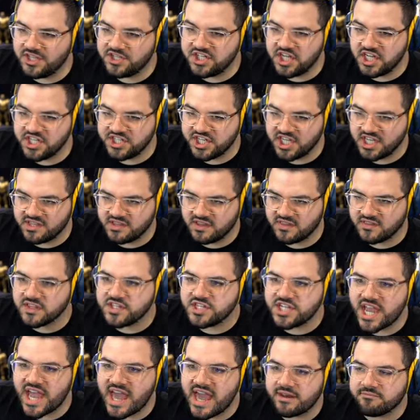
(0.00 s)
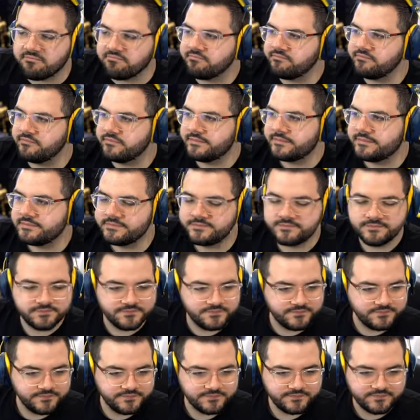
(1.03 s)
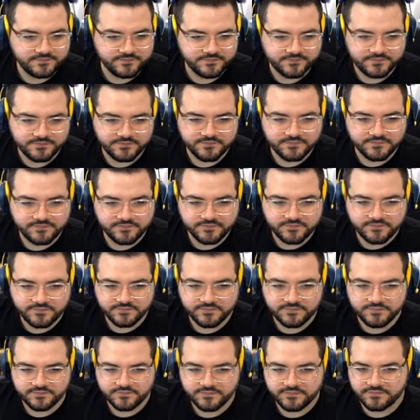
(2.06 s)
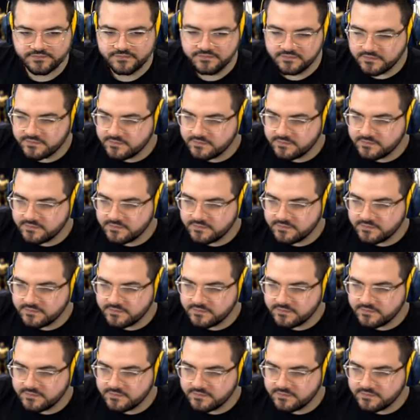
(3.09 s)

G G's in the chat. You need some ammo for that A R?